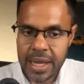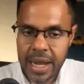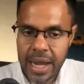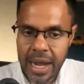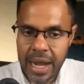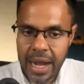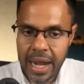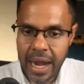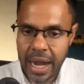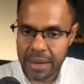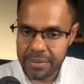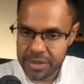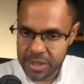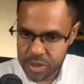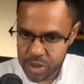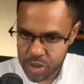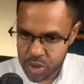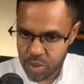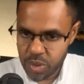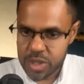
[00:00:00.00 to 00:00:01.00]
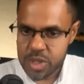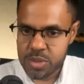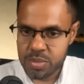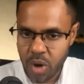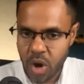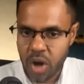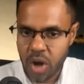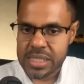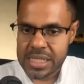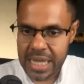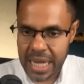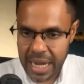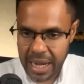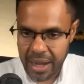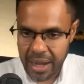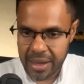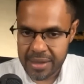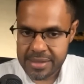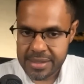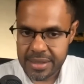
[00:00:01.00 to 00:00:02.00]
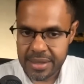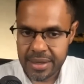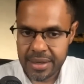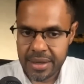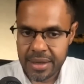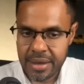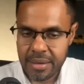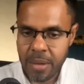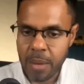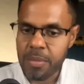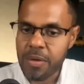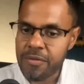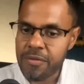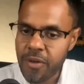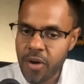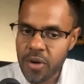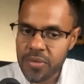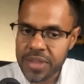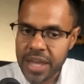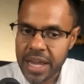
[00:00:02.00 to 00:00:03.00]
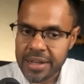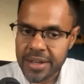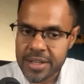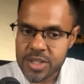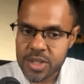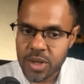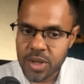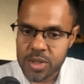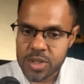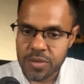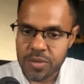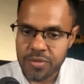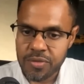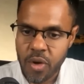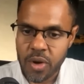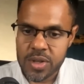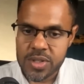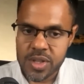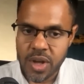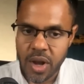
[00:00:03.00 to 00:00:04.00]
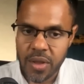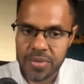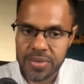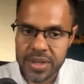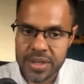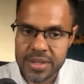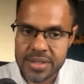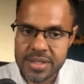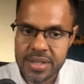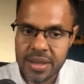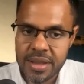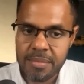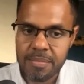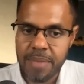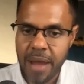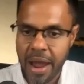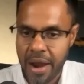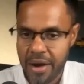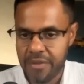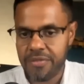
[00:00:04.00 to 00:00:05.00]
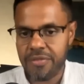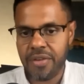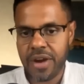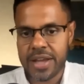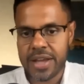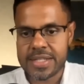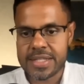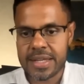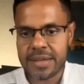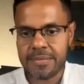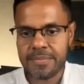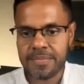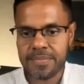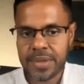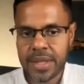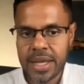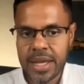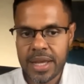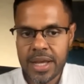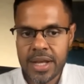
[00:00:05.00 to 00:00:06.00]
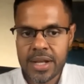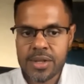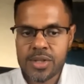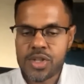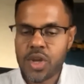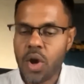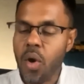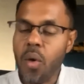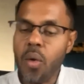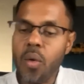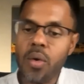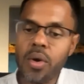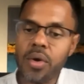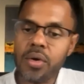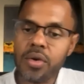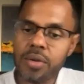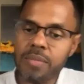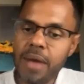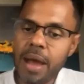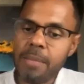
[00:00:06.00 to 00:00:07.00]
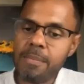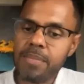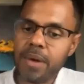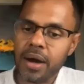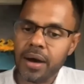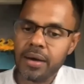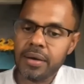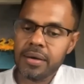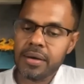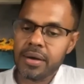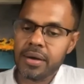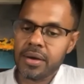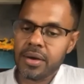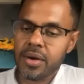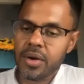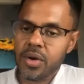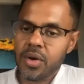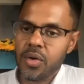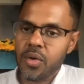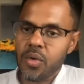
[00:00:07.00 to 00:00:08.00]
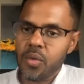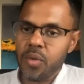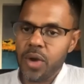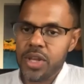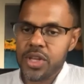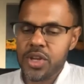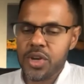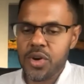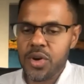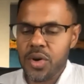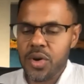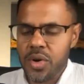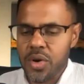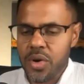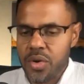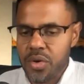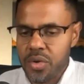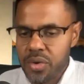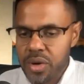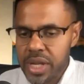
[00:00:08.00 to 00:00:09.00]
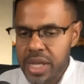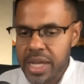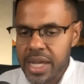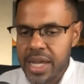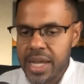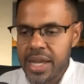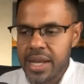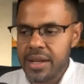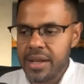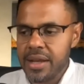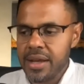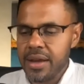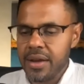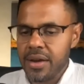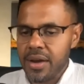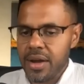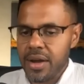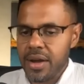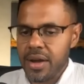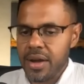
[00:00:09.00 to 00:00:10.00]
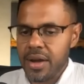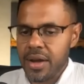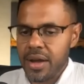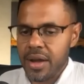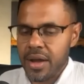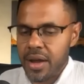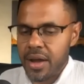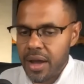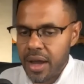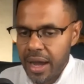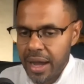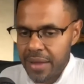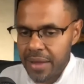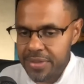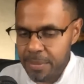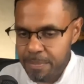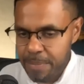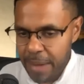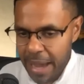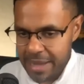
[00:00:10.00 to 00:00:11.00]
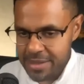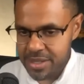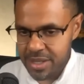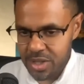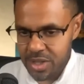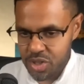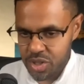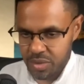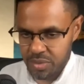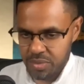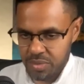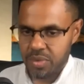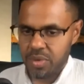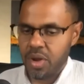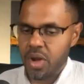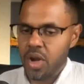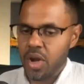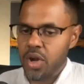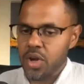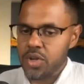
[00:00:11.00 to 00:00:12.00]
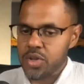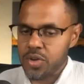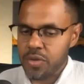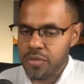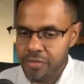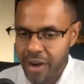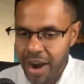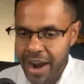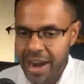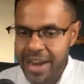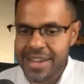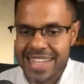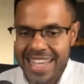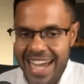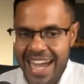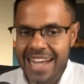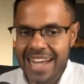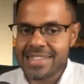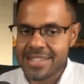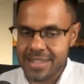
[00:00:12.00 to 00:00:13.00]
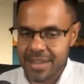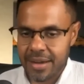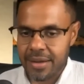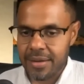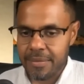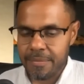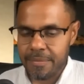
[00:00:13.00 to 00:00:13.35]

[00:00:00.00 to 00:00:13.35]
I will do a small task. But before that, let's also focus on this paraphrasing. So remember, when you read the passage to find the answer,